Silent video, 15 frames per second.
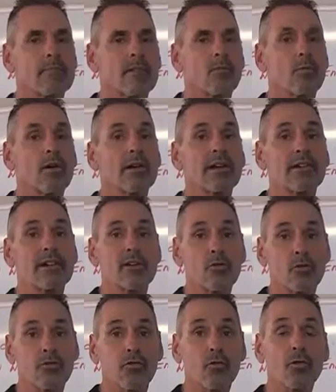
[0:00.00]
Well, here at
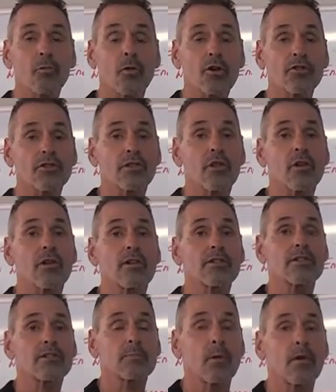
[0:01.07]
North Florida Martial
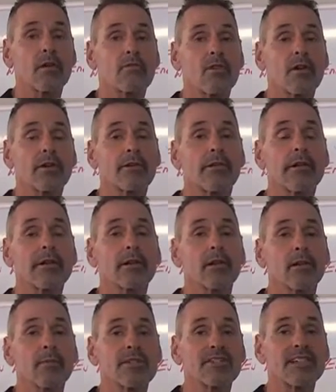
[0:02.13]
Arts, part of our
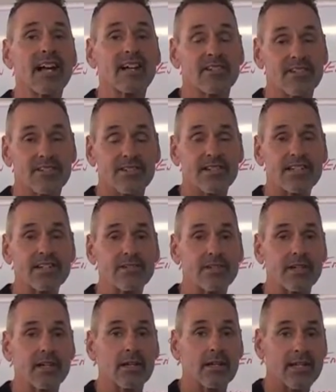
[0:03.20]
curriculum is not just
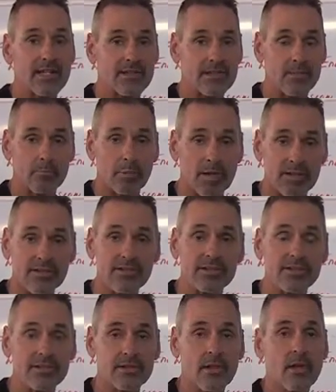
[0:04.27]
teaching kicks and
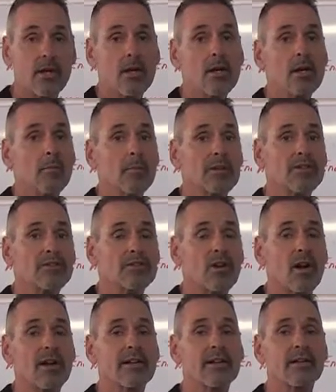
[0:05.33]
punches, but it's
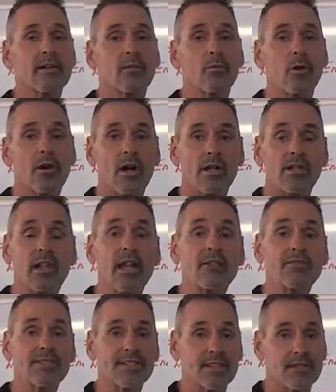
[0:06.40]
trying to work on
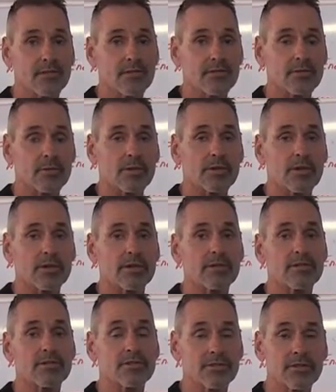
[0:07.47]
life skills with our
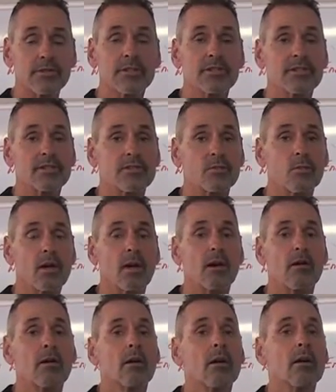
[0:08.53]
students as
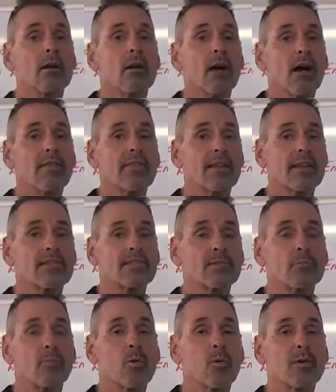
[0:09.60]
well. I think it's
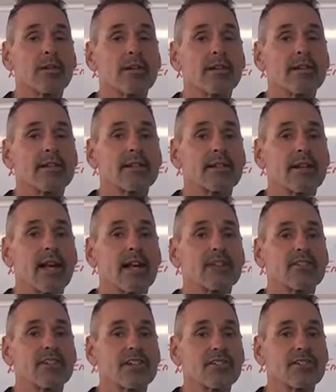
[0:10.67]
important not
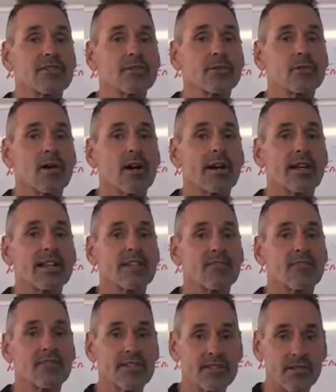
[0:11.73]
just to get the
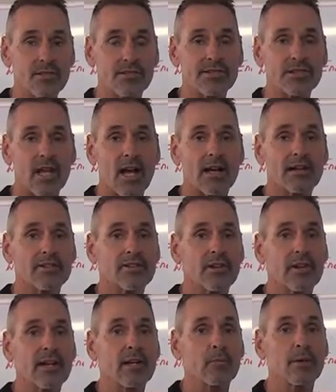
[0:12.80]
physical side of
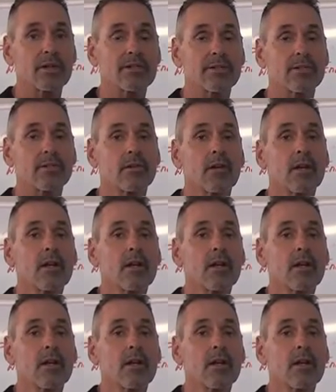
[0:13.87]
training, but to